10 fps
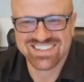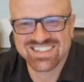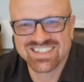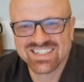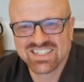
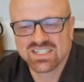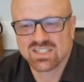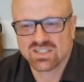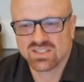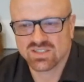
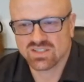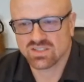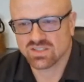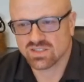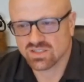
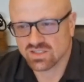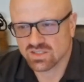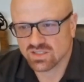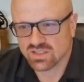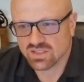
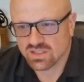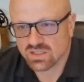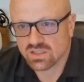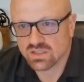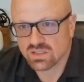
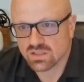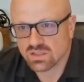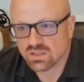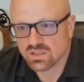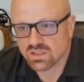
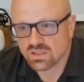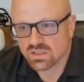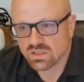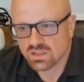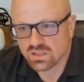
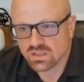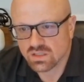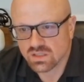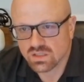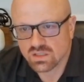
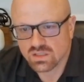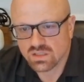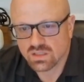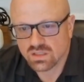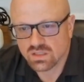
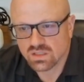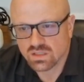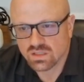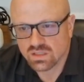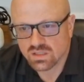
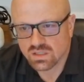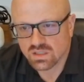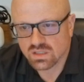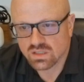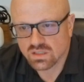
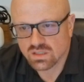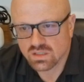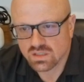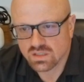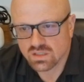
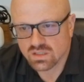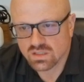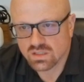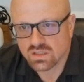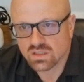
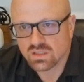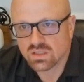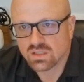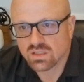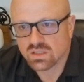
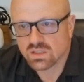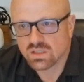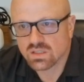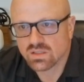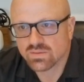
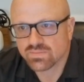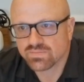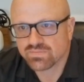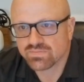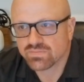No words are spoken by the person on screen.